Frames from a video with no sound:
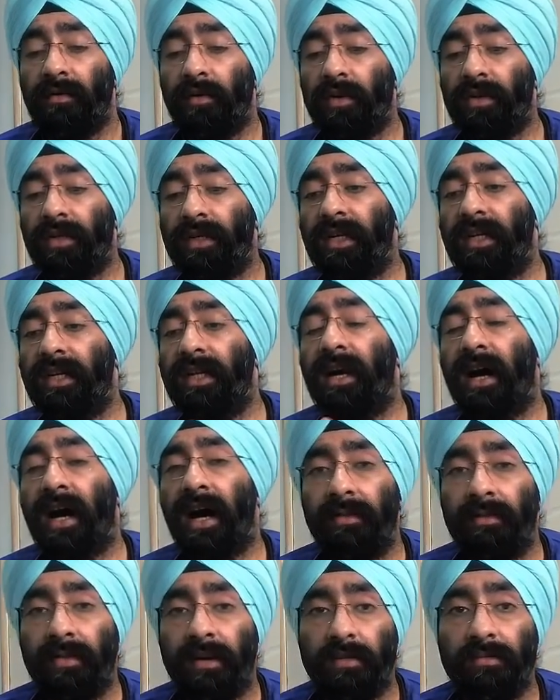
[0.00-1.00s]
for treating
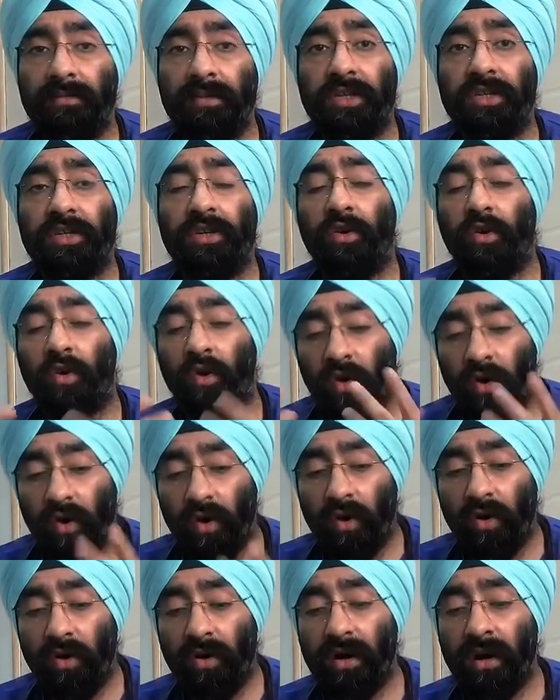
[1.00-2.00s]
high blood pressure,
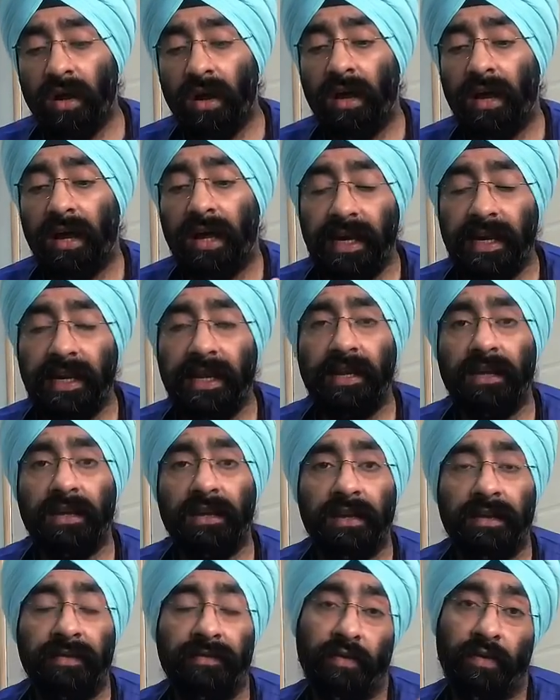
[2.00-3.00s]
or
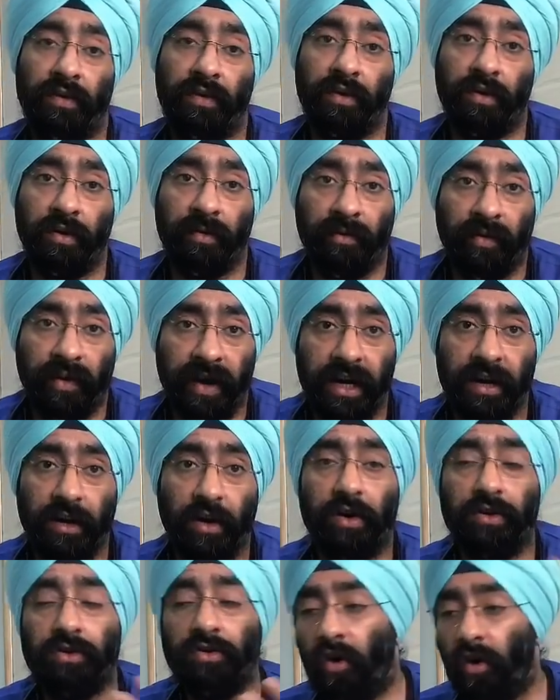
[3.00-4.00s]
illegally for your weight
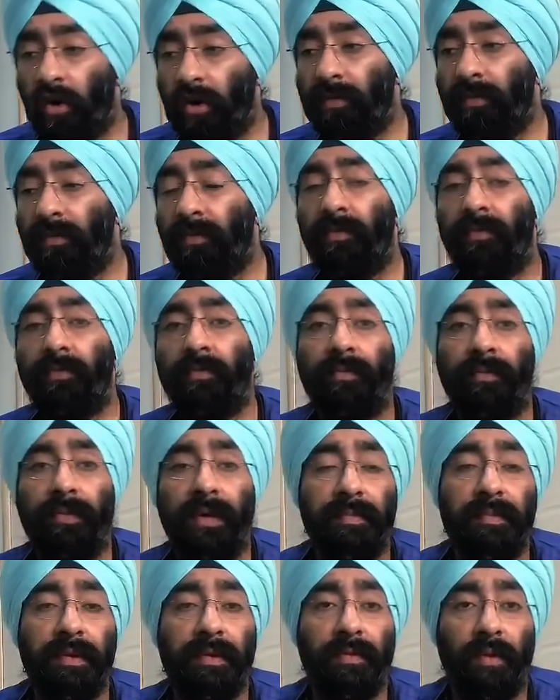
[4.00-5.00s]
loss or
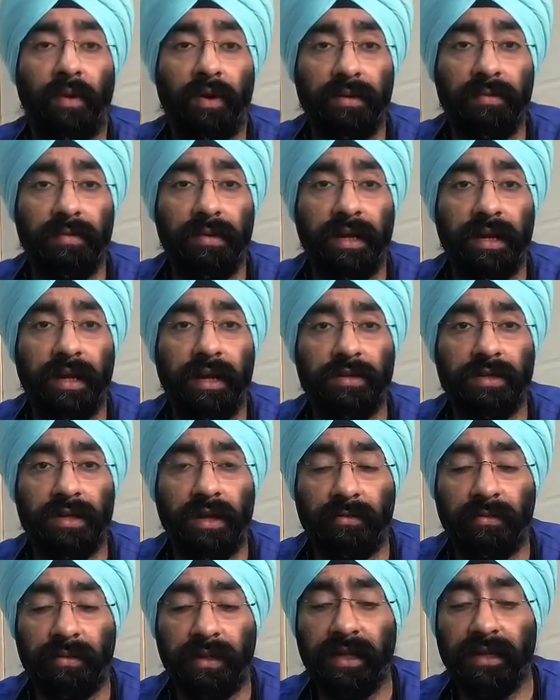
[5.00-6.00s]
maybe bodybuilding or
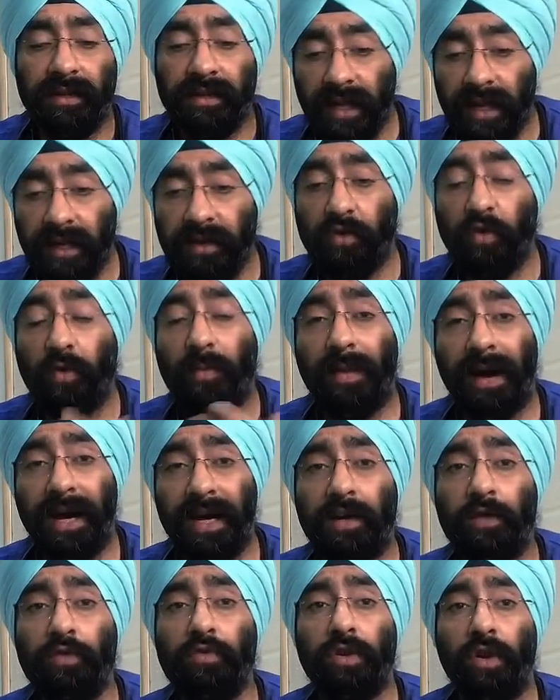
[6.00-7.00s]
something, then you
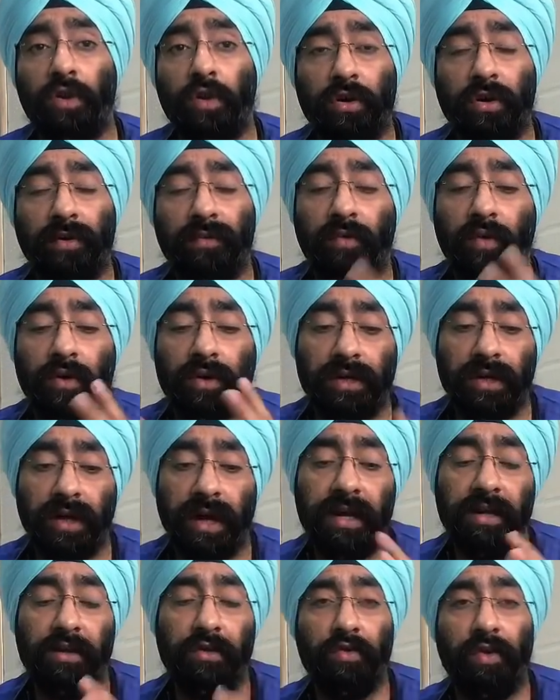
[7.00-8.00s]
might lose a lot of water
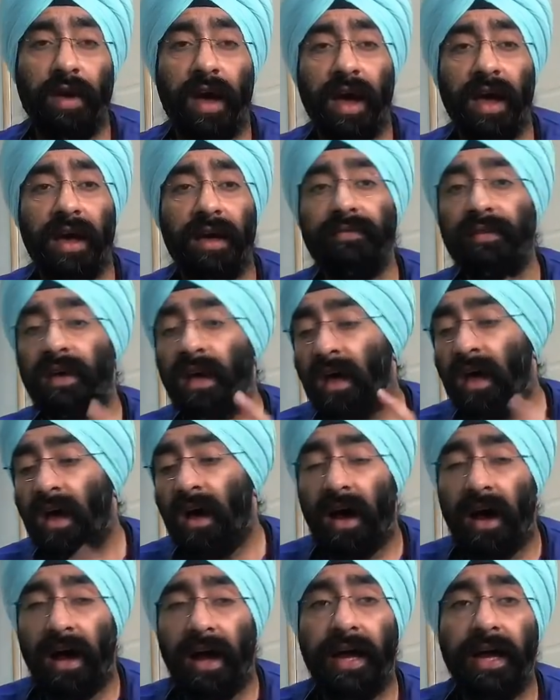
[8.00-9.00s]
and you have
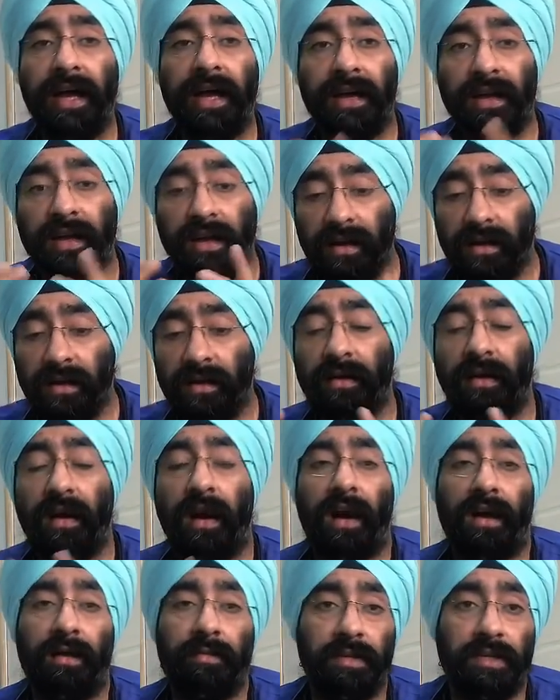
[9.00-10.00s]
high
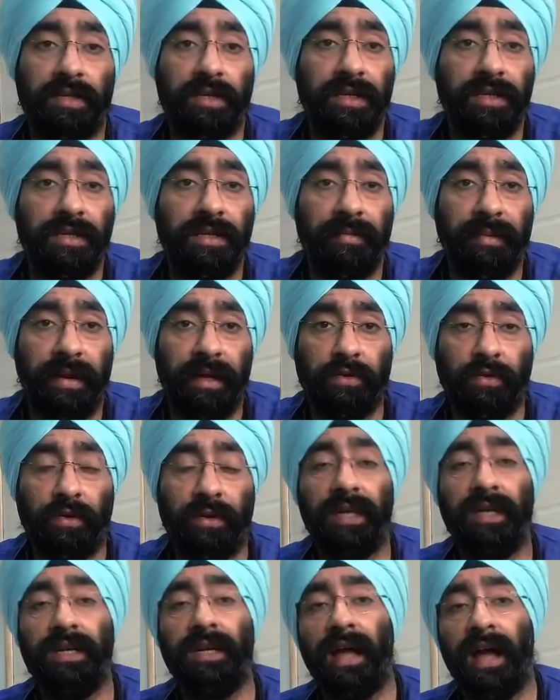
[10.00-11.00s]
RBCs,
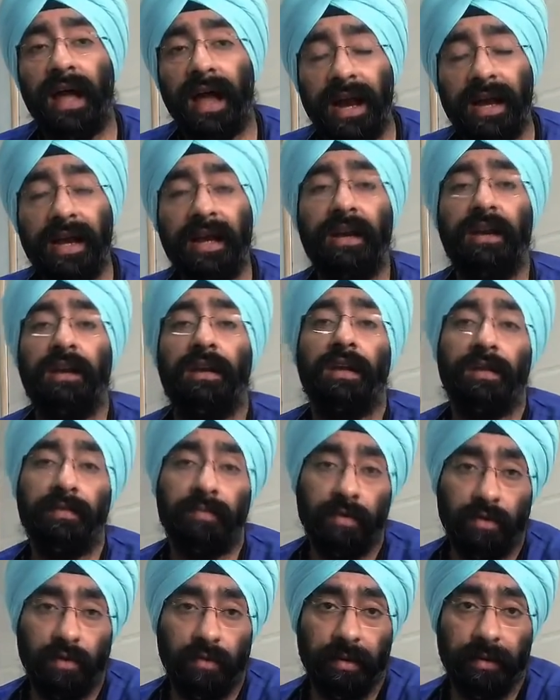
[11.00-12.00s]
hematocrit and
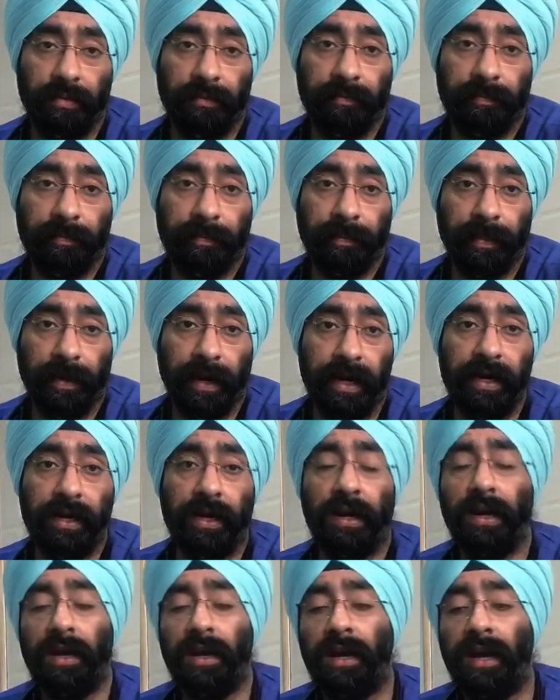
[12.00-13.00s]
hemoglobin, right?
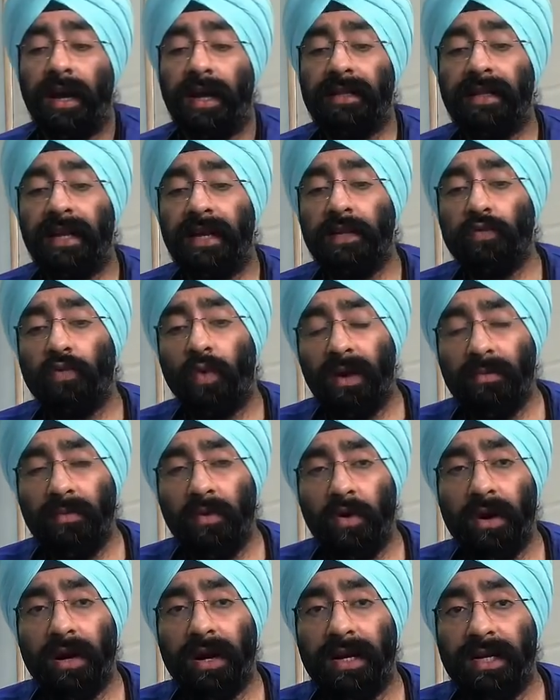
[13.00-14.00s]
And there is one
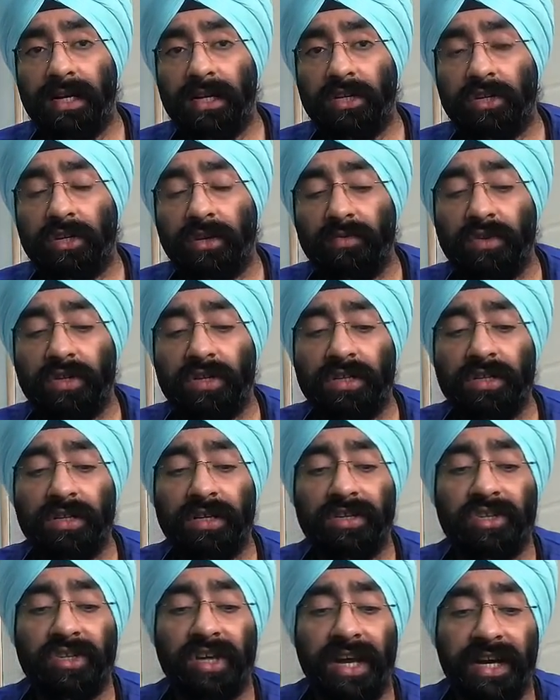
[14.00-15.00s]
more condition, which is
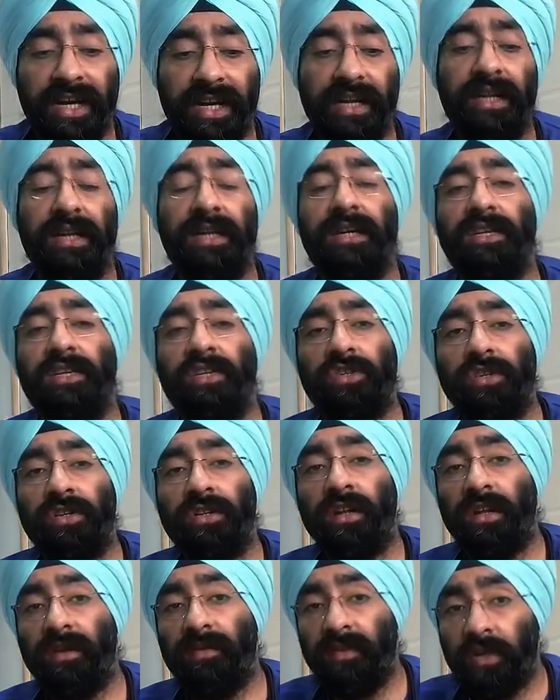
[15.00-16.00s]
a genetic
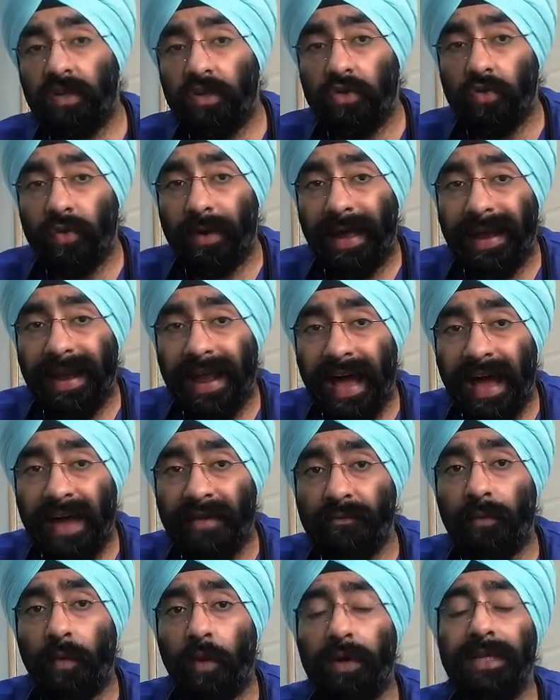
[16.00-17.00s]
condition in which you can
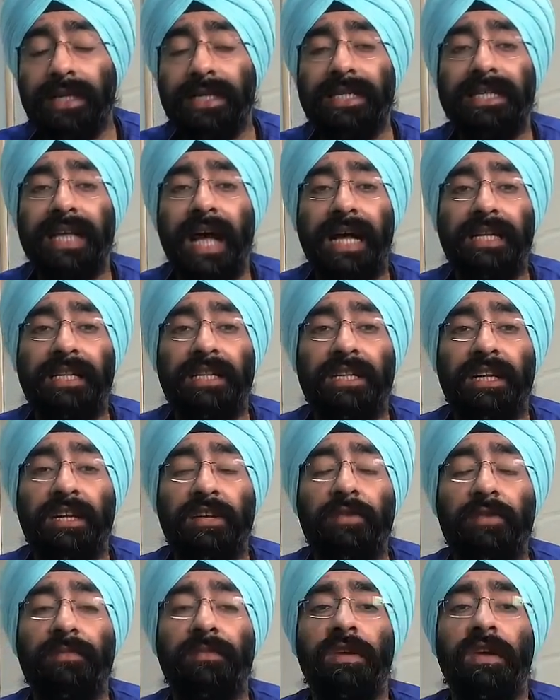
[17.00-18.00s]
have
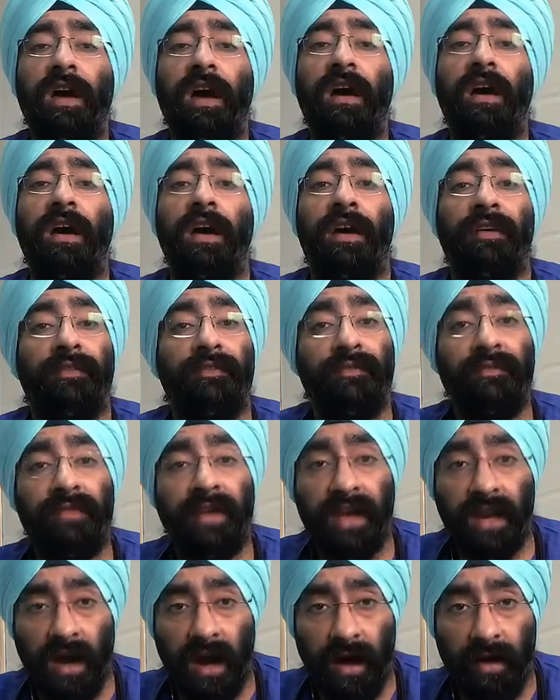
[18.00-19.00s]
polycythemia
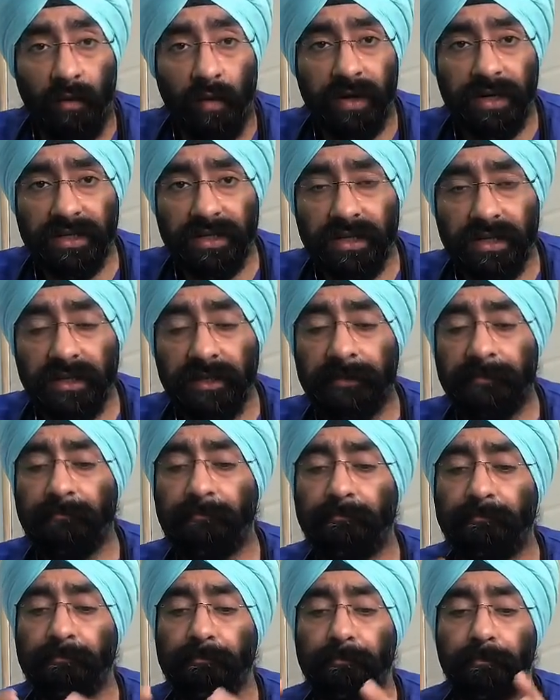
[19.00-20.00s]
vera. What is this?
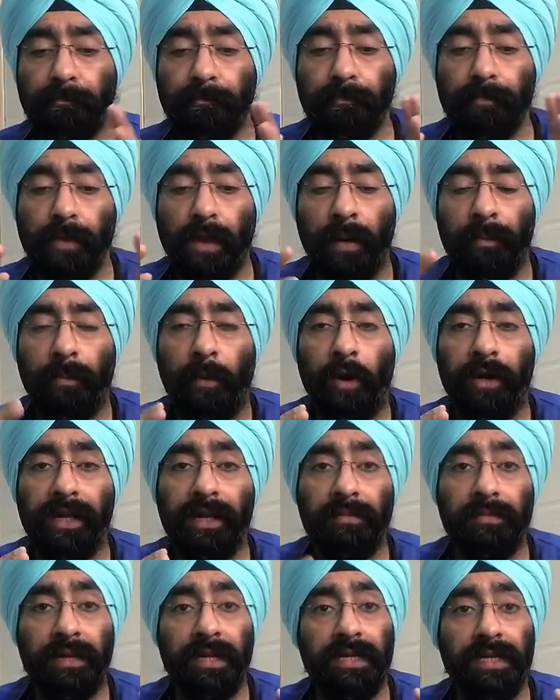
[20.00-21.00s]

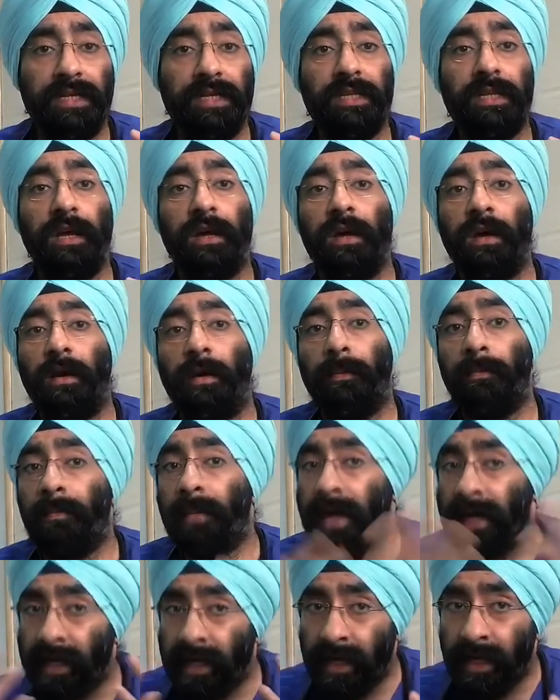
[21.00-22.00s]
Poly means
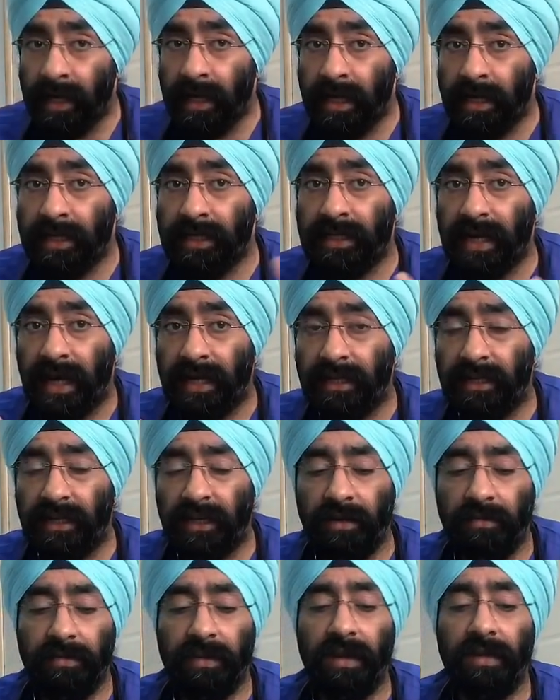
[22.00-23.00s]
many,
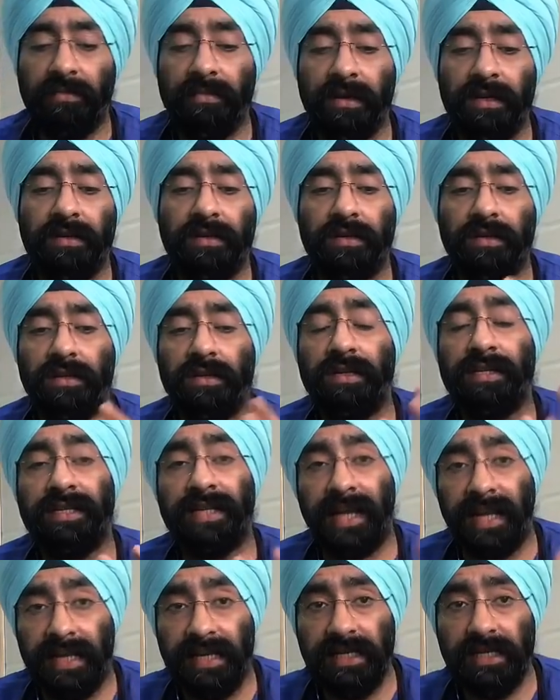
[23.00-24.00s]
cythemia means the
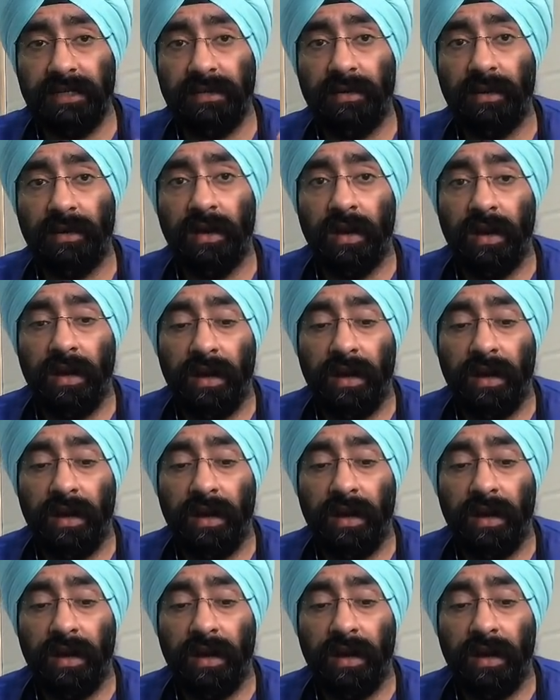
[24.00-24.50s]
cells,